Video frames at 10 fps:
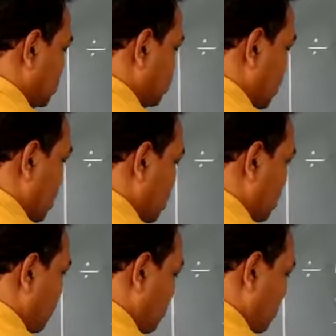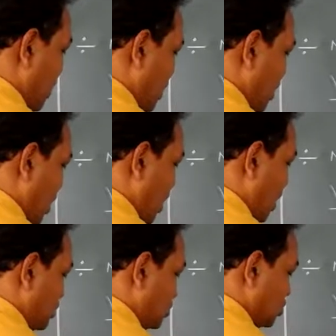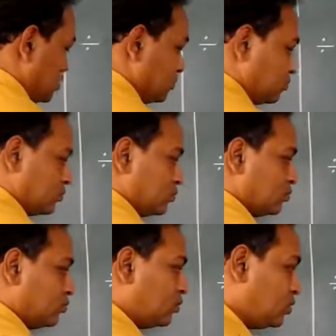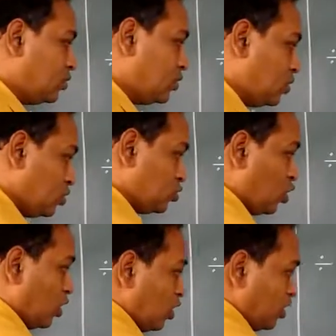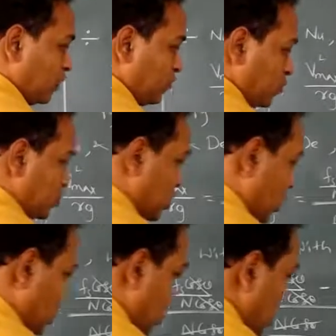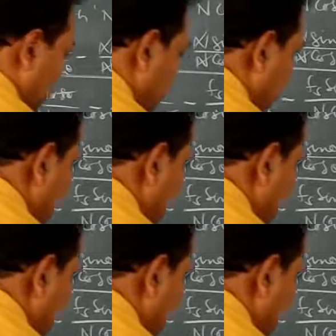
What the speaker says: square by Rg. So if you see here,